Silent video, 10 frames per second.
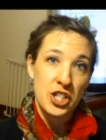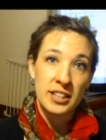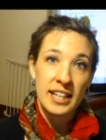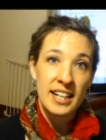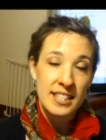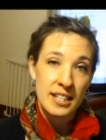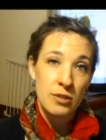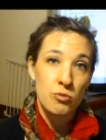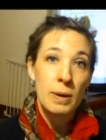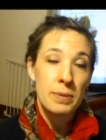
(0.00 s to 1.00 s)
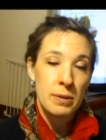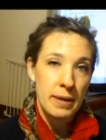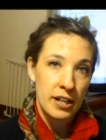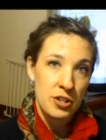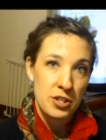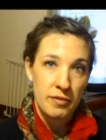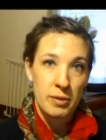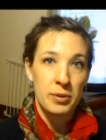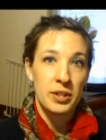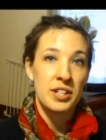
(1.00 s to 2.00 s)
She likes to rip the pages
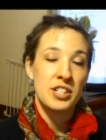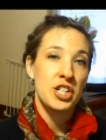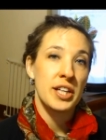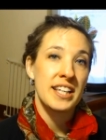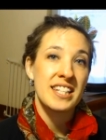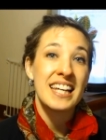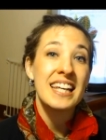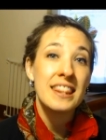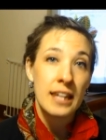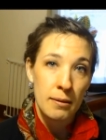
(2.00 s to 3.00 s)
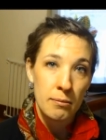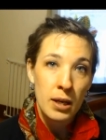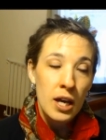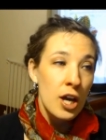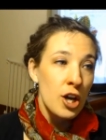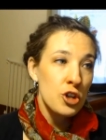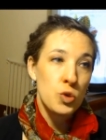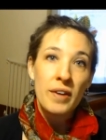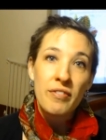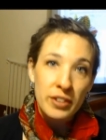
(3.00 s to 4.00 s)
of the books and she likes to eat them,
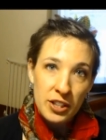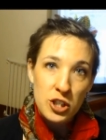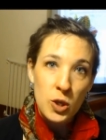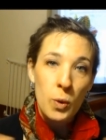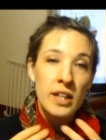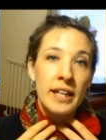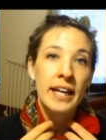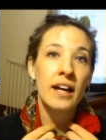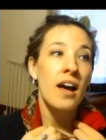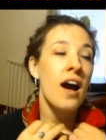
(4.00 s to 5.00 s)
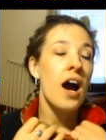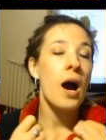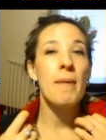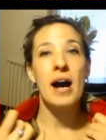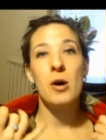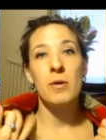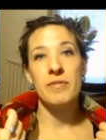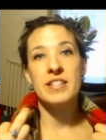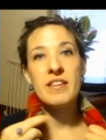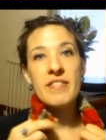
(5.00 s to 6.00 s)
joyfully squealing
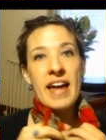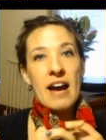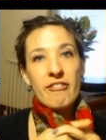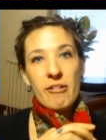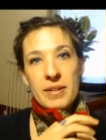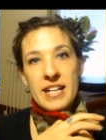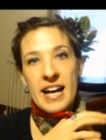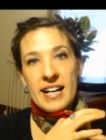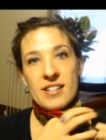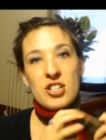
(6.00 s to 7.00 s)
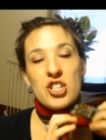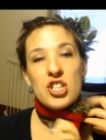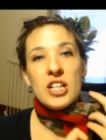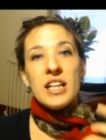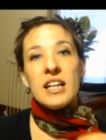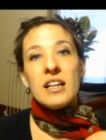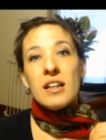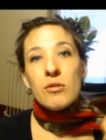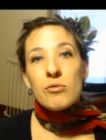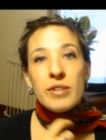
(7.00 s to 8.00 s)
about this and that from the text. She
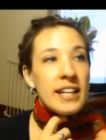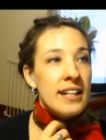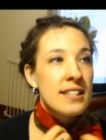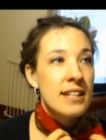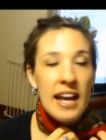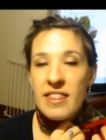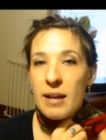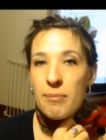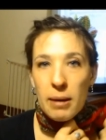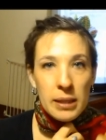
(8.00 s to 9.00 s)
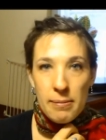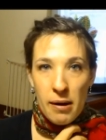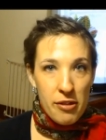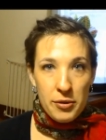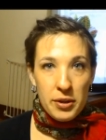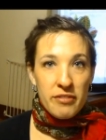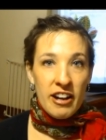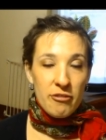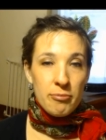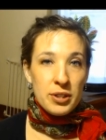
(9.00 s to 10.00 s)
reads, I think, probably about
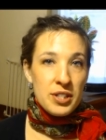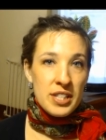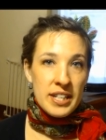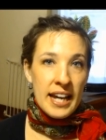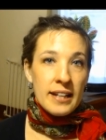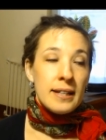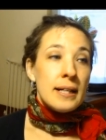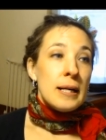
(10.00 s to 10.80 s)
35 books a day.